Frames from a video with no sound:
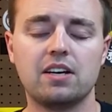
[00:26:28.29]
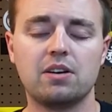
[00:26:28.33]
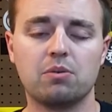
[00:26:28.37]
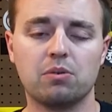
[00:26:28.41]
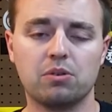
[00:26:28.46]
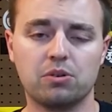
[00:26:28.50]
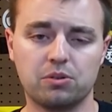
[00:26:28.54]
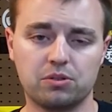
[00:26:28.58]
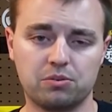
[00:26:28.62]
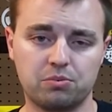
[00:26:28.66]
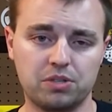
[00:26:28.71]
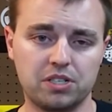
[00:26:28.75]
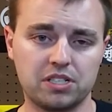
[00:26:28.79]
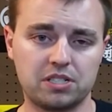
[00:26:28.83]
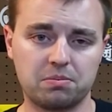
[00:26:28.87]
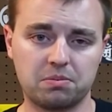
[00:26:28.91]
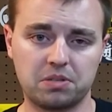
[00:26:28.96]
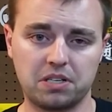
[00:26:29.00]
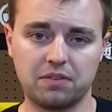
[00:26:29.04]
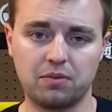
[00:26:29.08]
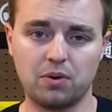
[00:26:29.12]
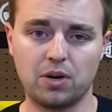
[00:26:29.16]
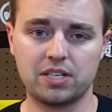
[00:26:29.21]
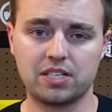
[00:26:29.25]
We did some
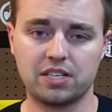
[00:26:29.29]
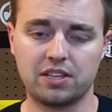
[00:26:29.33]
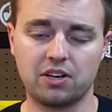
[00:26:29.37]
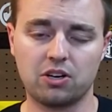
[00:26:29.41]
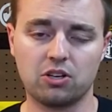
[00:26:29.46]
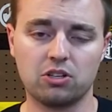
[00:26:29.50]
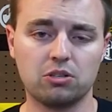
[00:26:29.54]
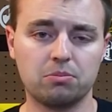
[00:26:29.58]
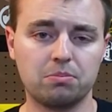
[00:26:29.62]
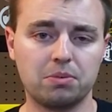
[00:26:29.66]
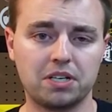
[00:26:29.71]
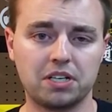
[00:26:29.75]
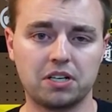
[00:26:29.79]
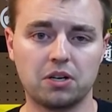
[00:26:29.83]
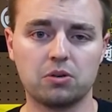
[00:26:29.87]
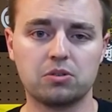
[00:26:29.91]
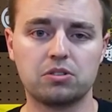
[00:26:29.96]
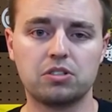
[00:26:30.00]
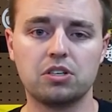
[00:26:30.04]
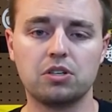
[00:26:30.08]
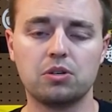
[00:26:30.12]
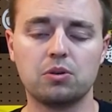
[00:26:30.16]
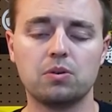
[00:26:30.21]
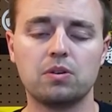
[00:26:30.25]
giveaways on there a little bit ago
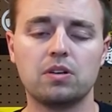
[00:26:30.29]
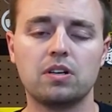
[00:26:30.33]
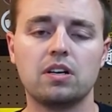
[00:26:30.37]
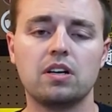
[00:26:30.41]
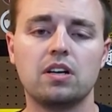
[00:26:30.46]
too.